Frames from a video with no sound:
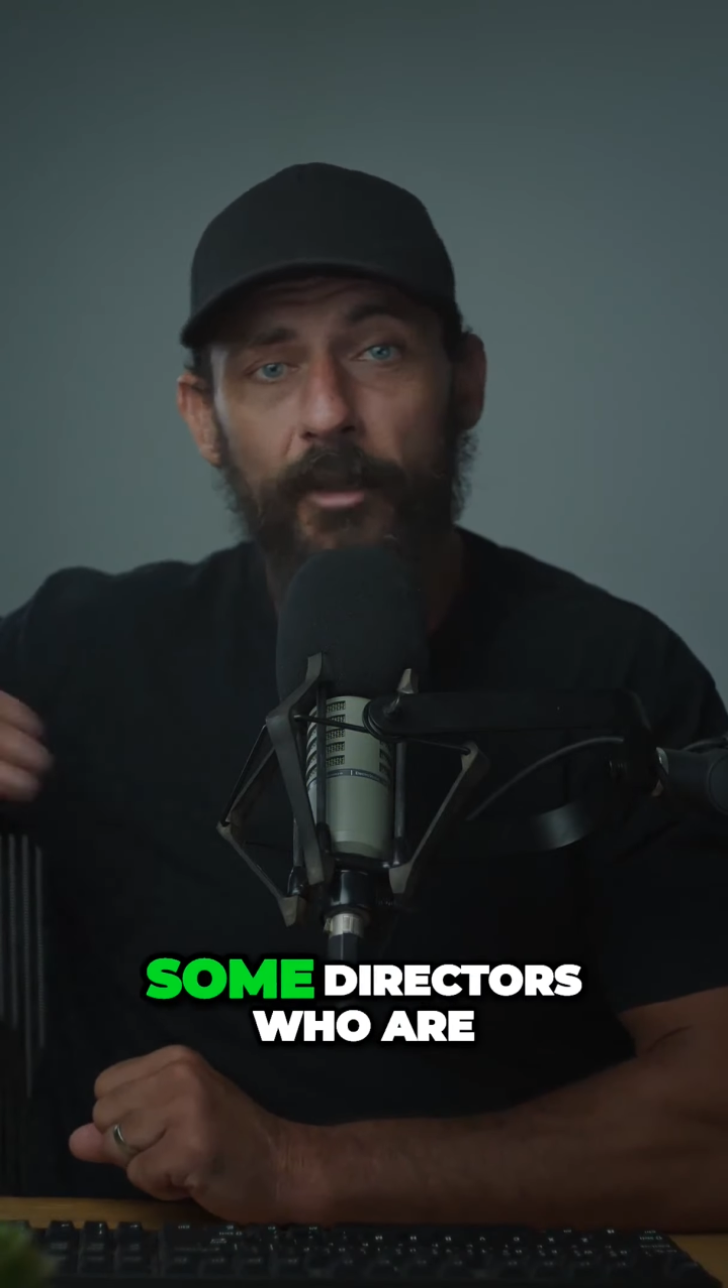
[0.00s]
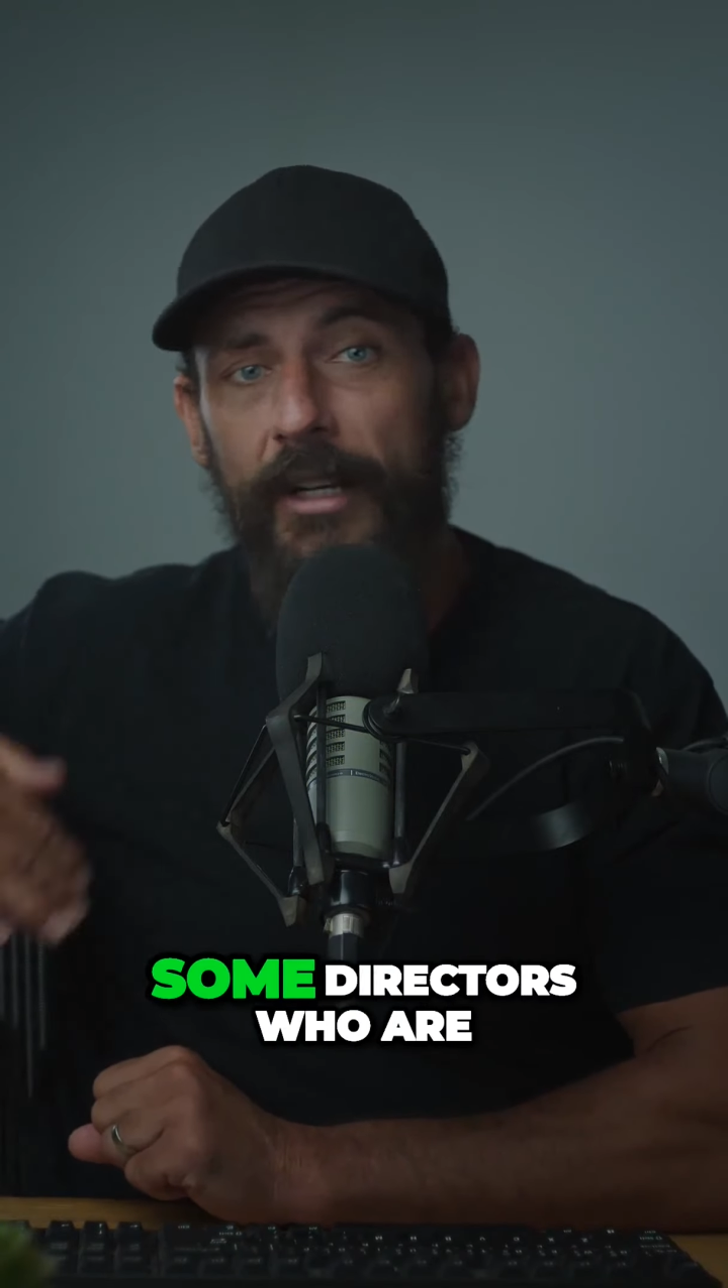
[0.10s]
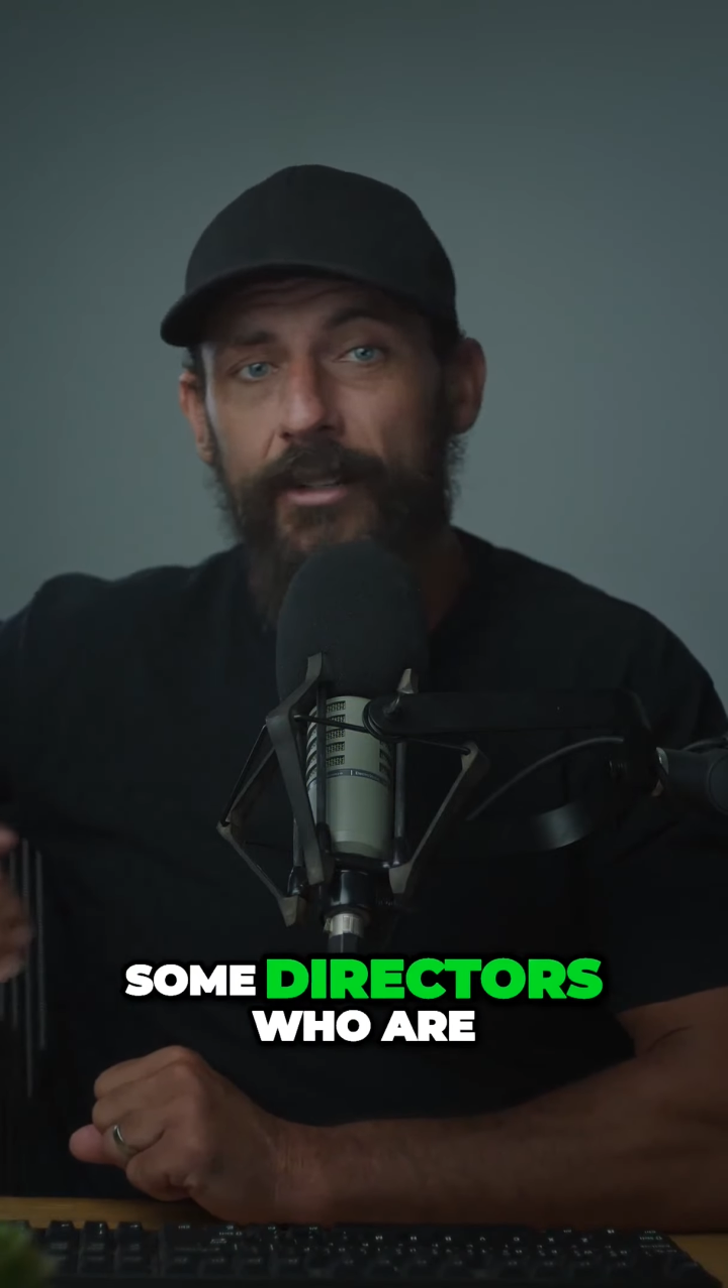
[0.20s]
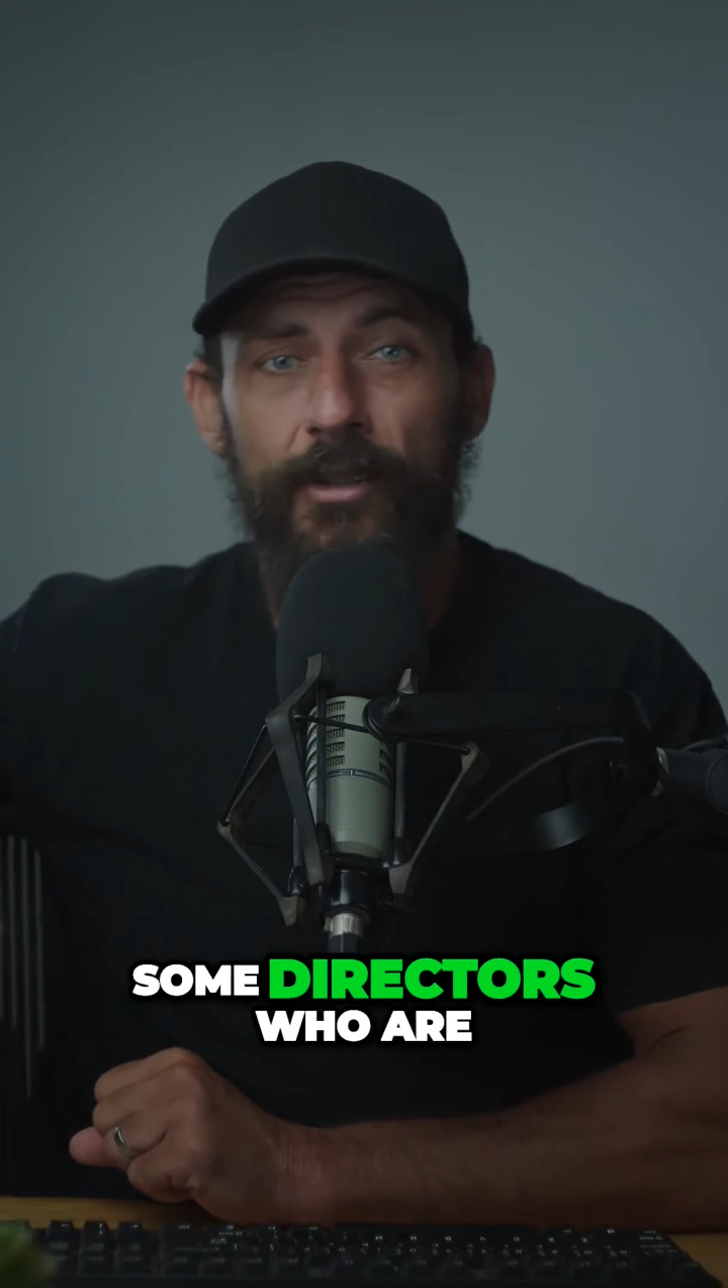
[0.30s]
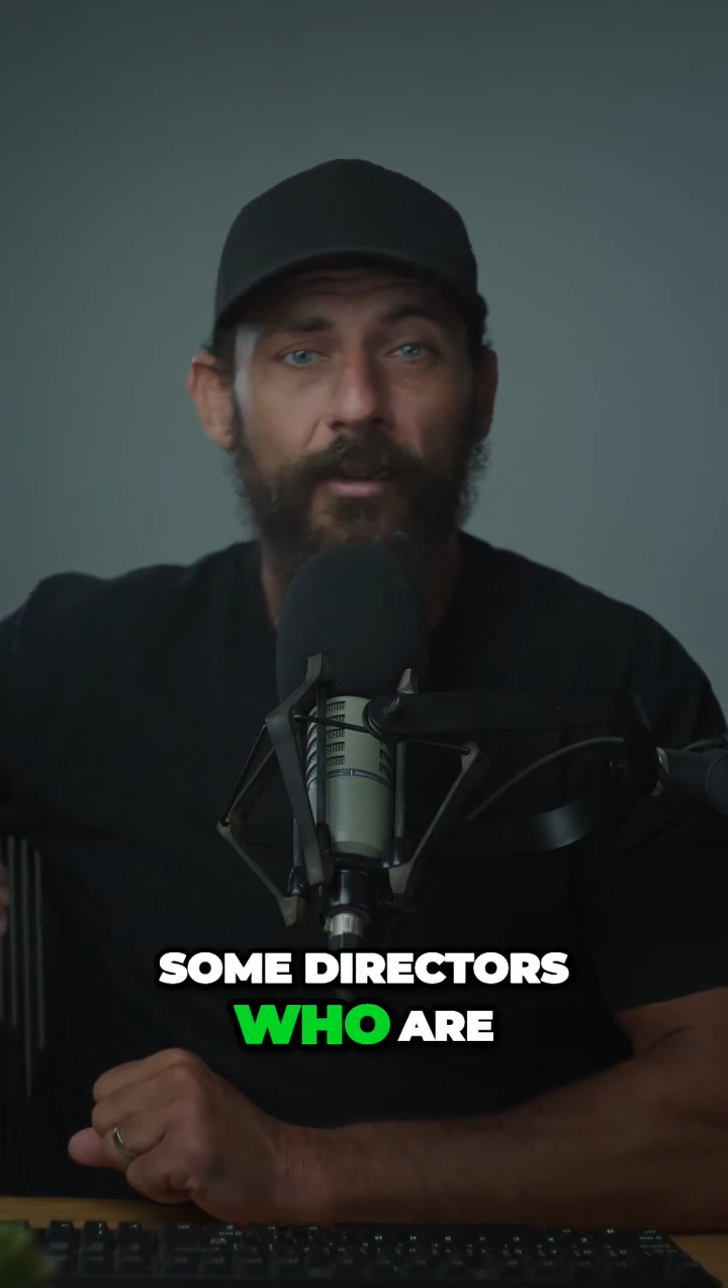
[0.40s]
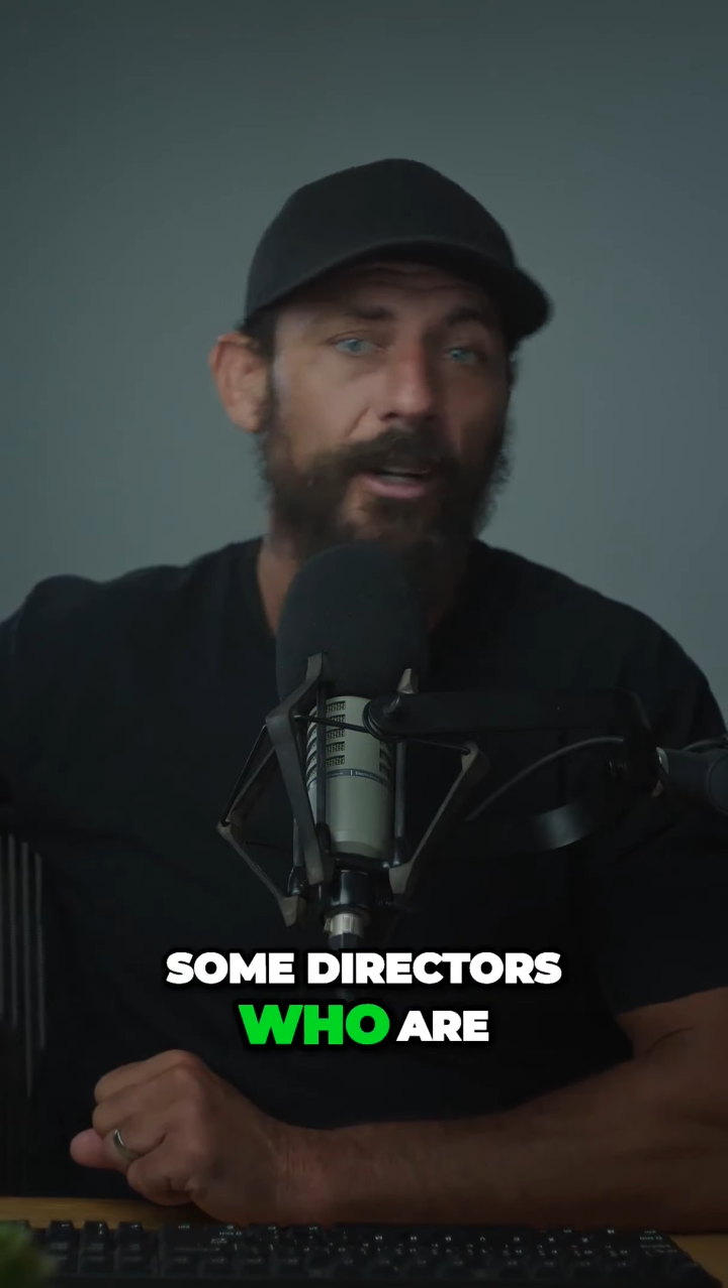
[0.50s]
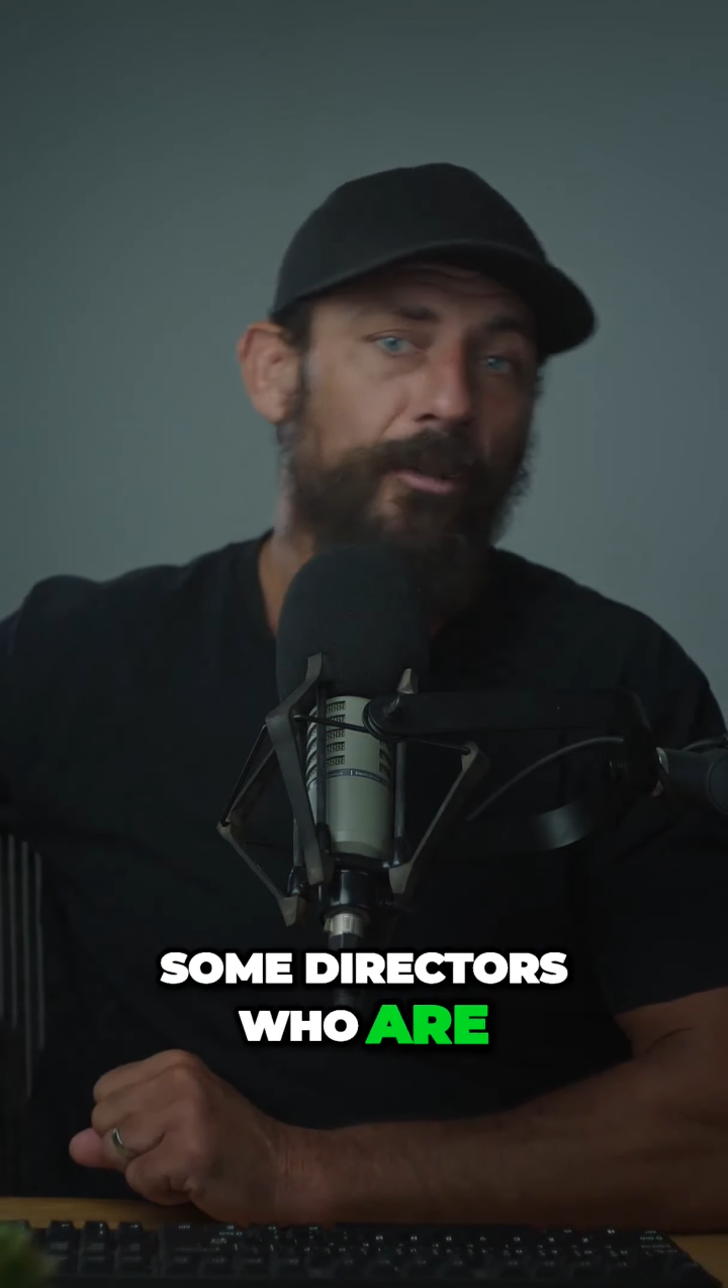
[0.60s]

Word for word: directors who are